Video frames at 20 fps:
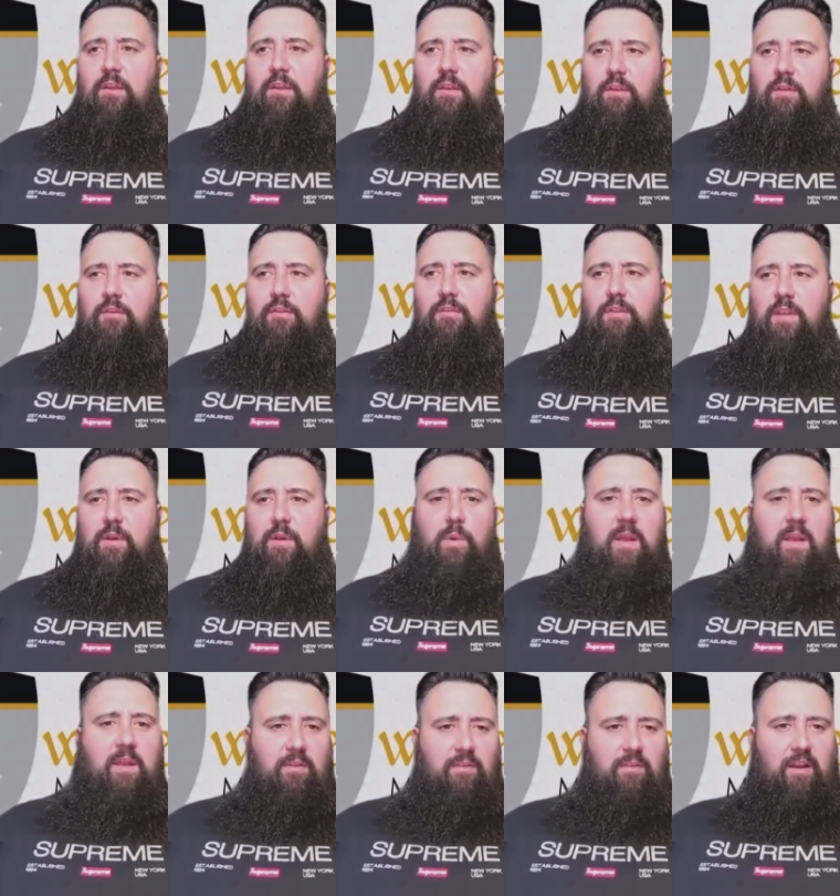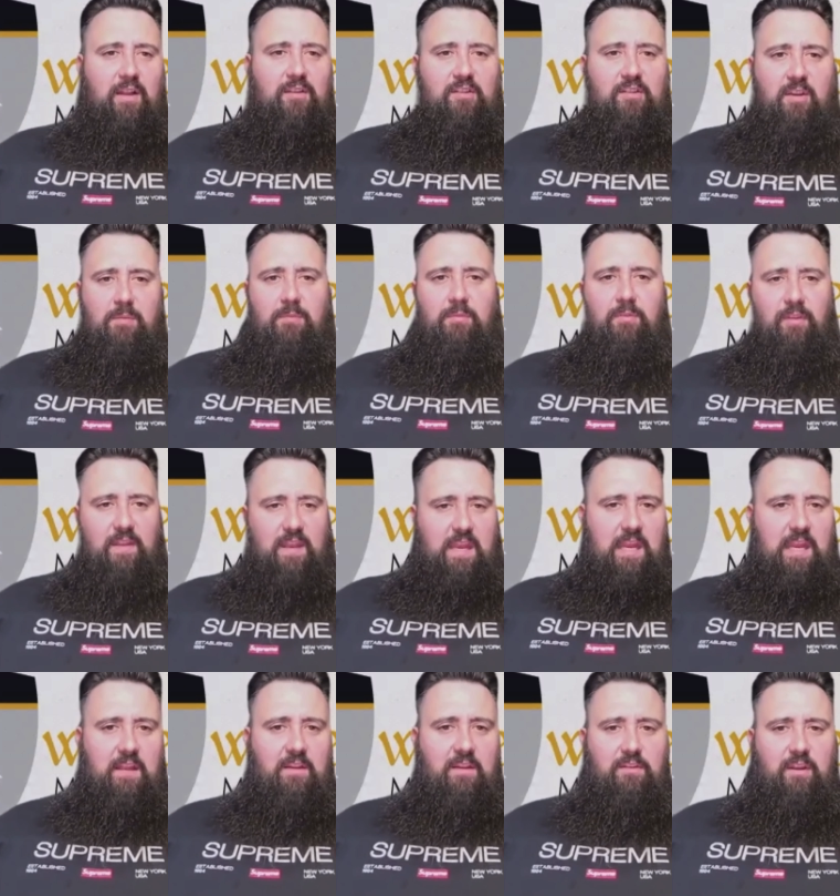so that we could touch him so that
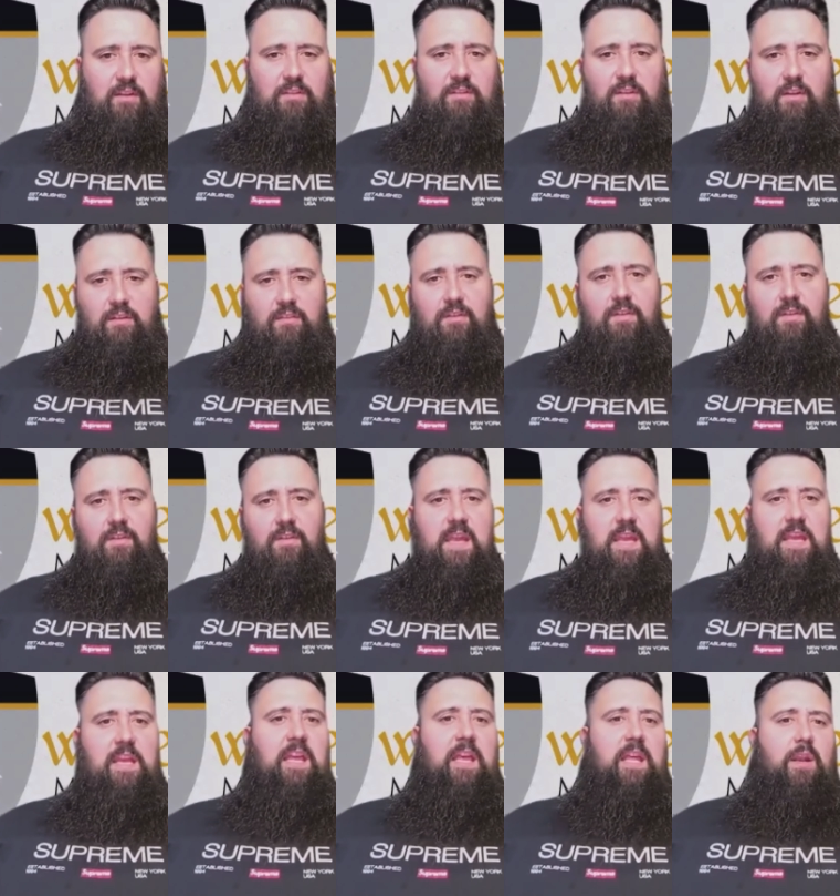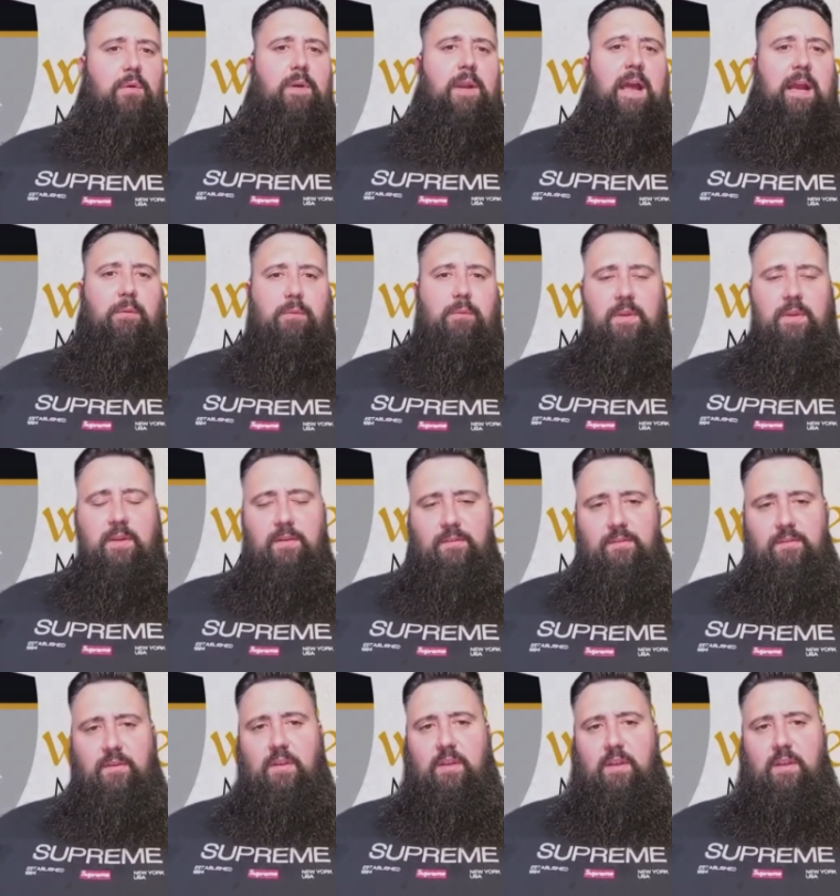he could touch us so that he could interact with
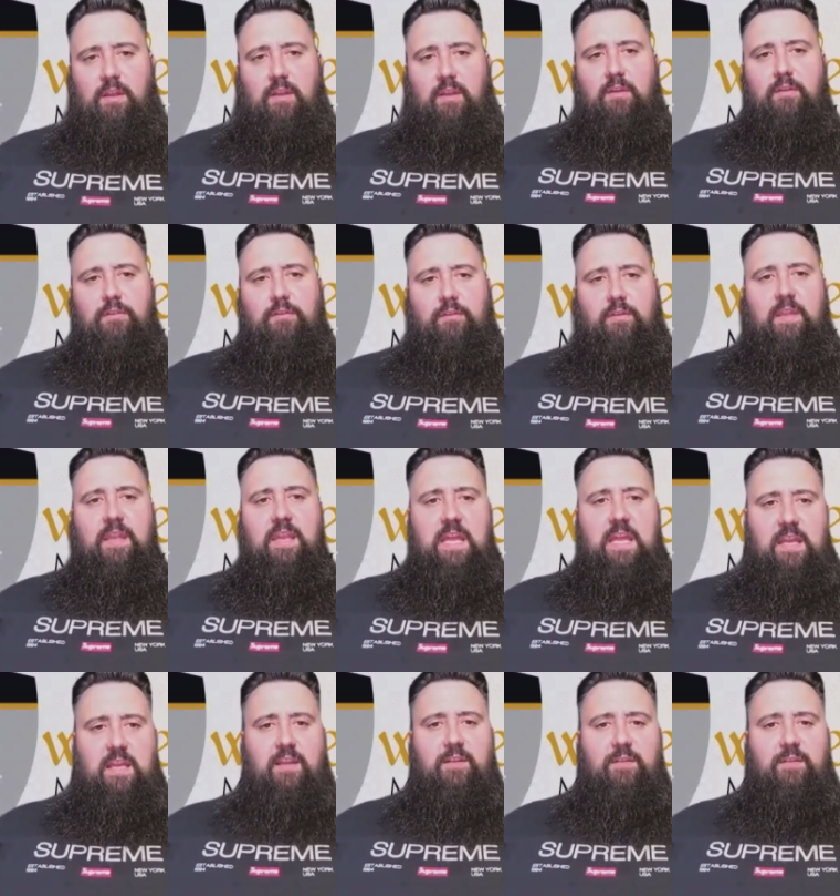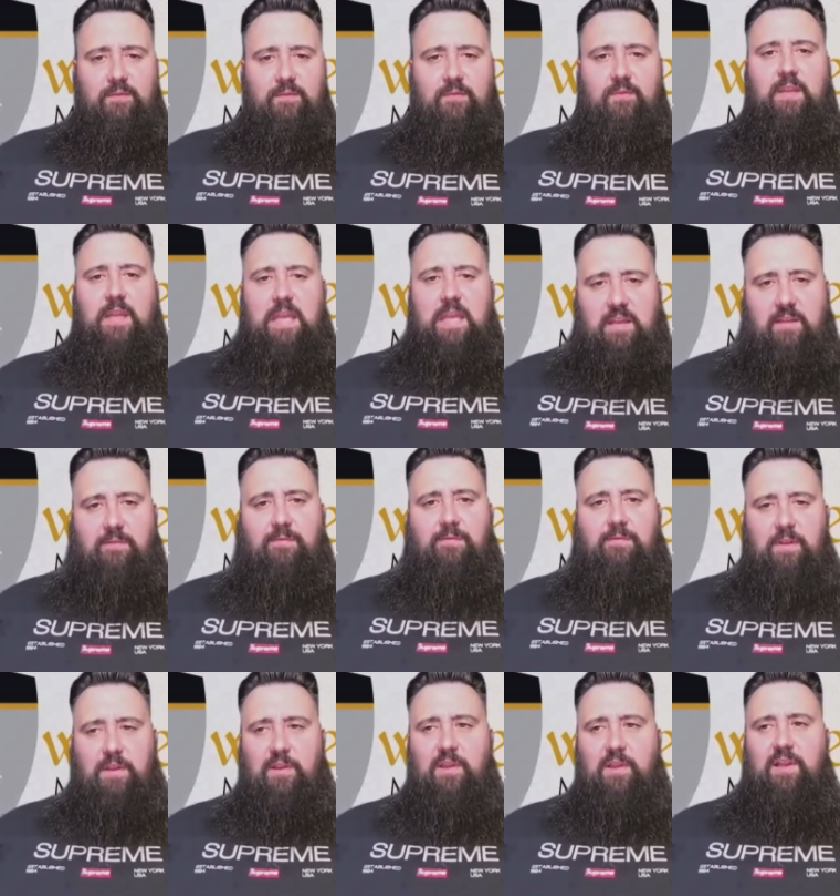us so that he could he could
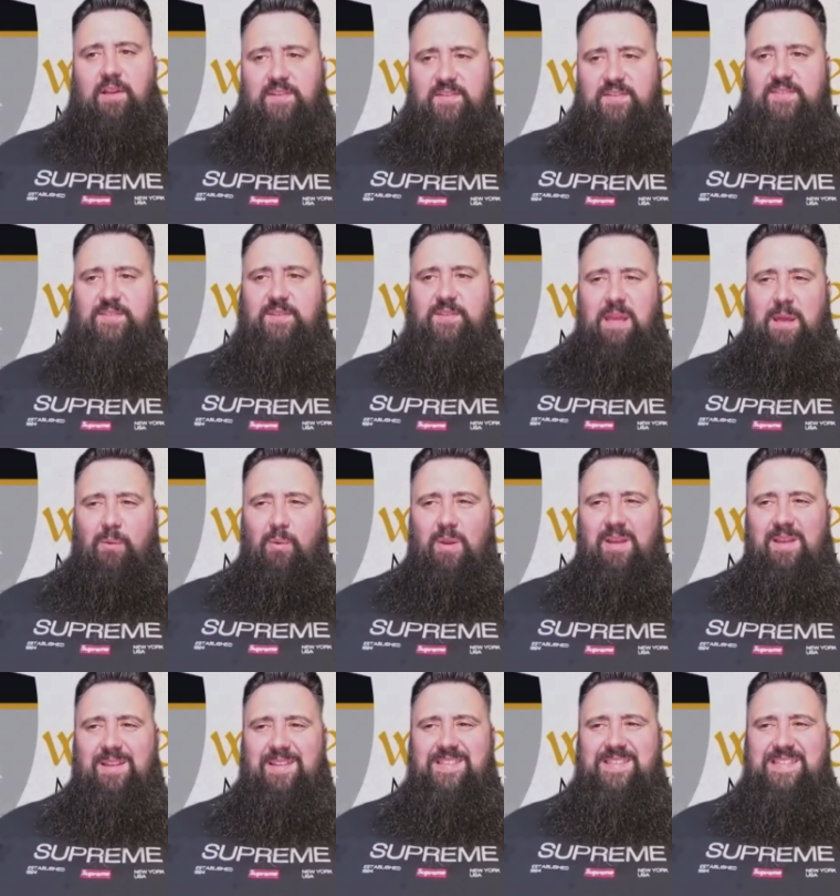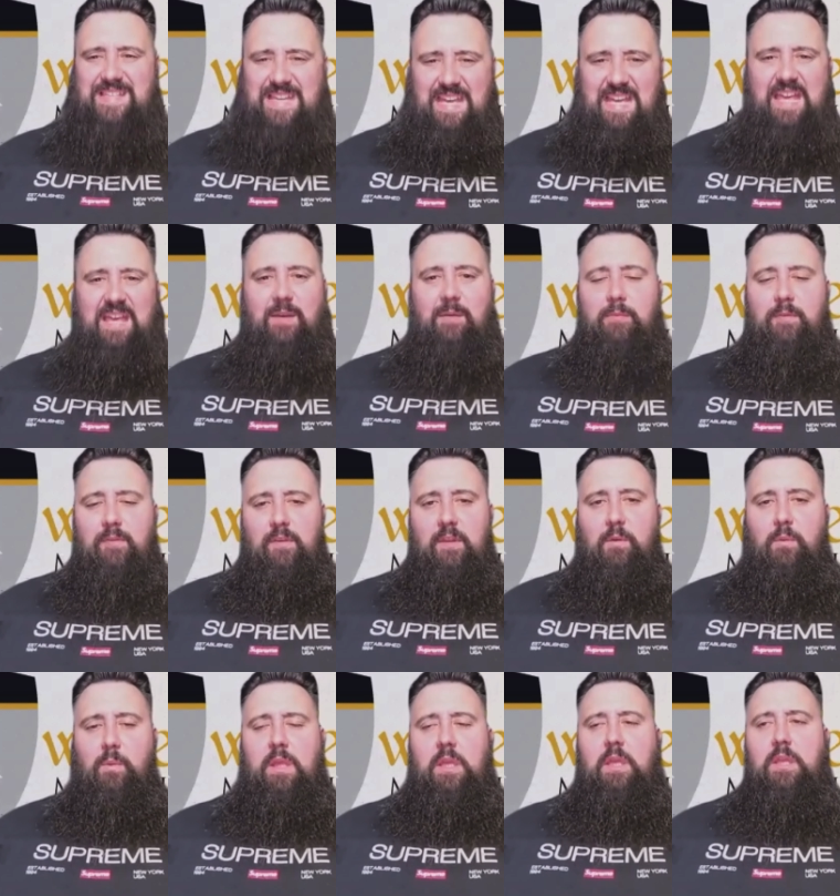feel us so that we could see him so
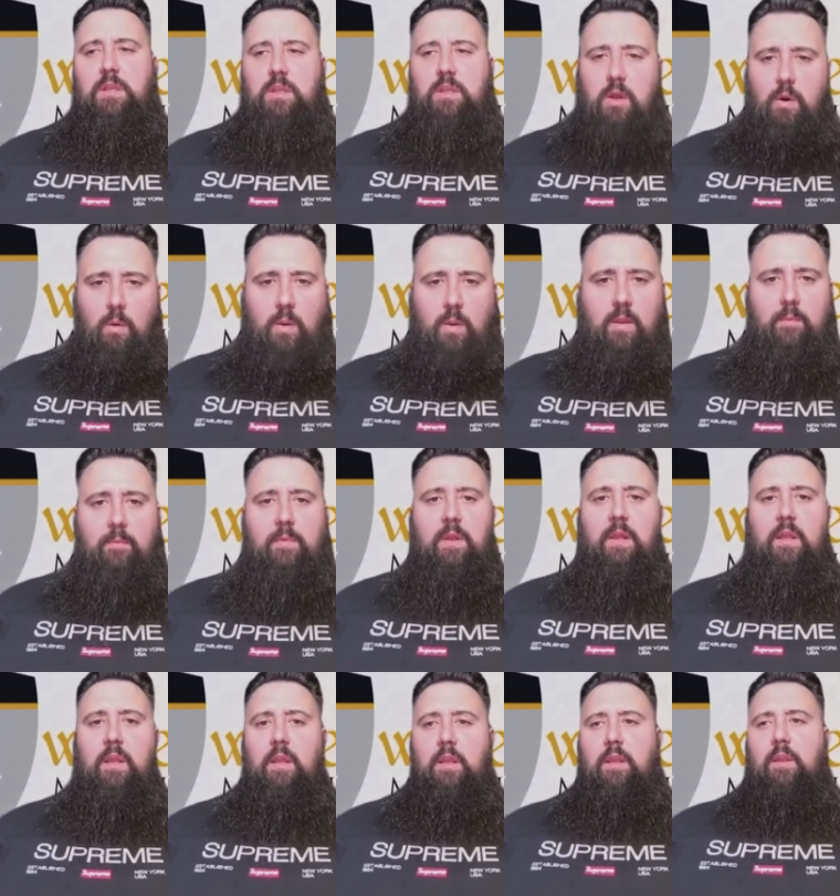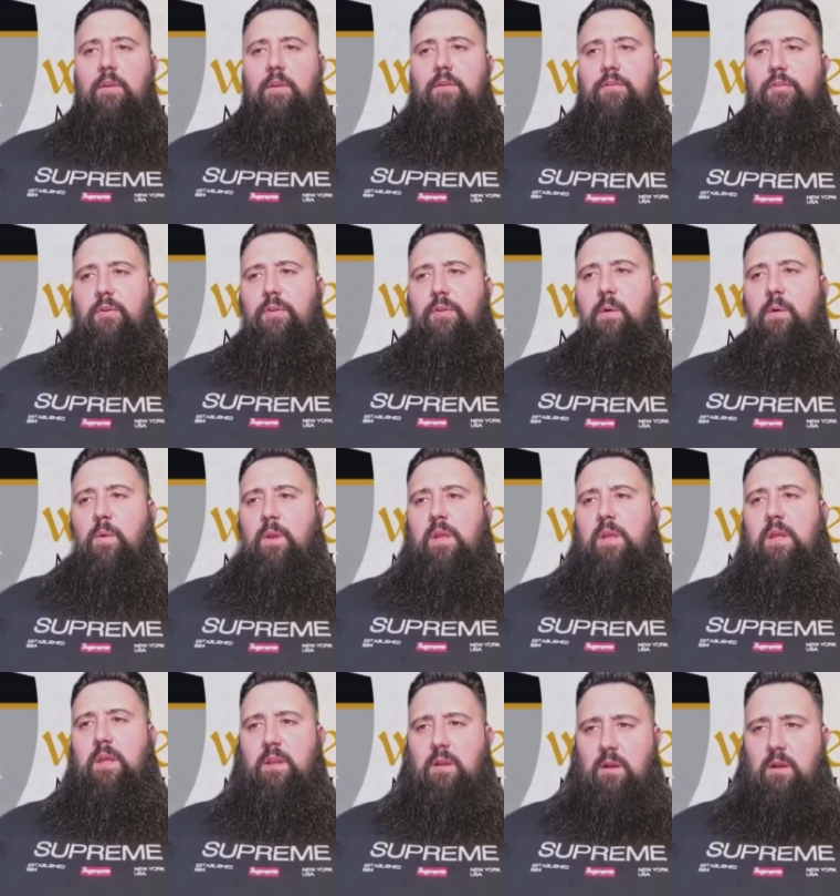that we could know him so that we
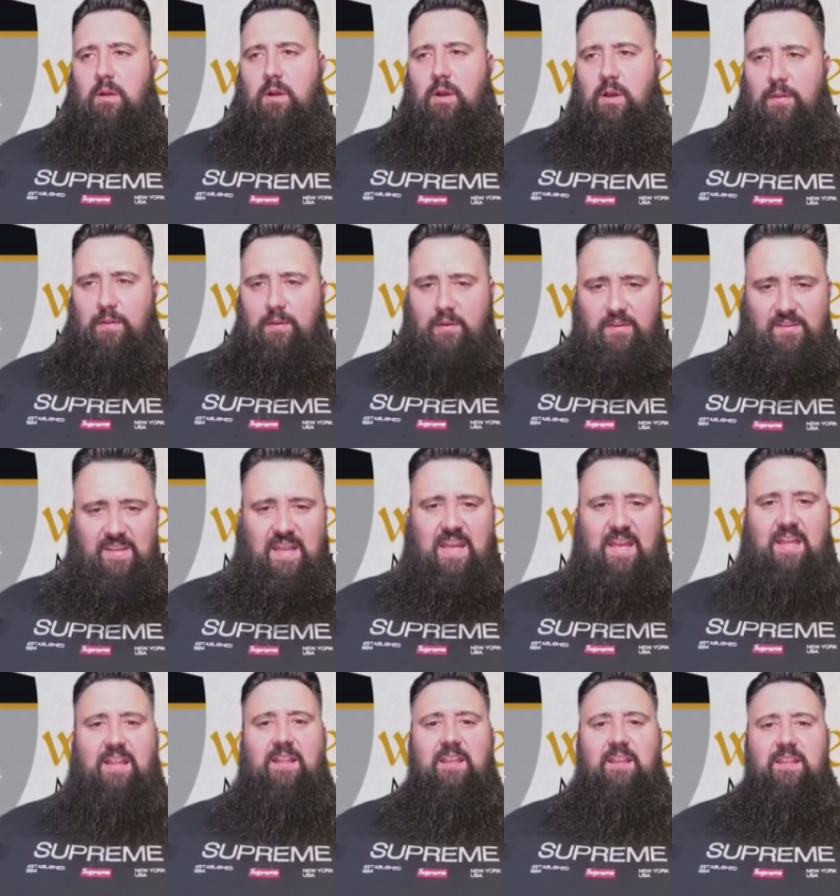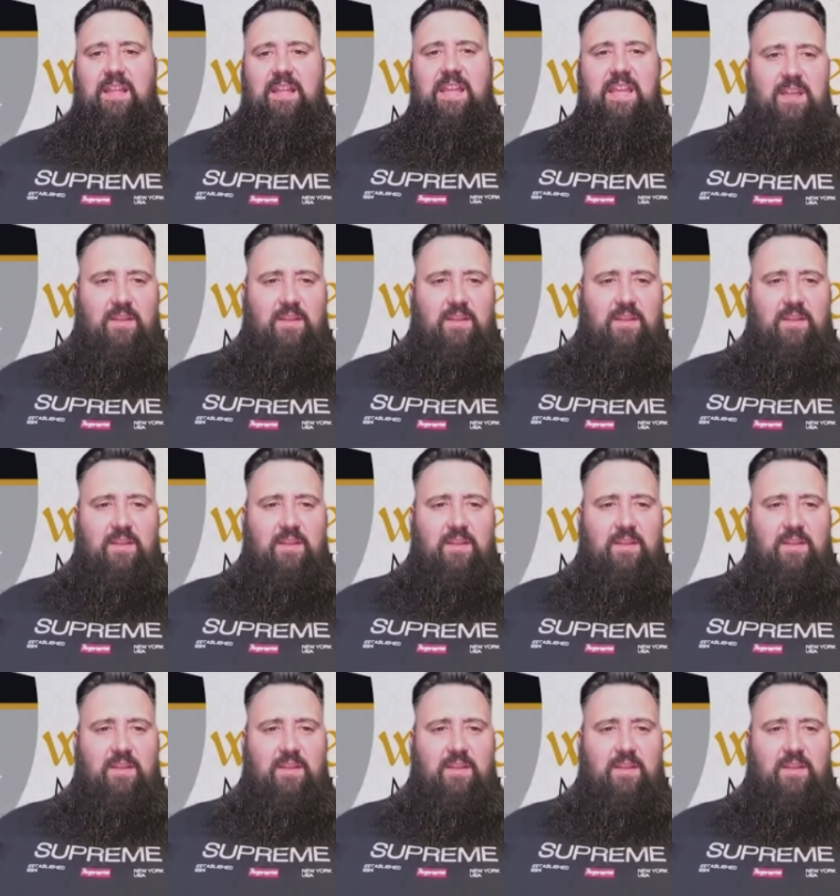could understand that he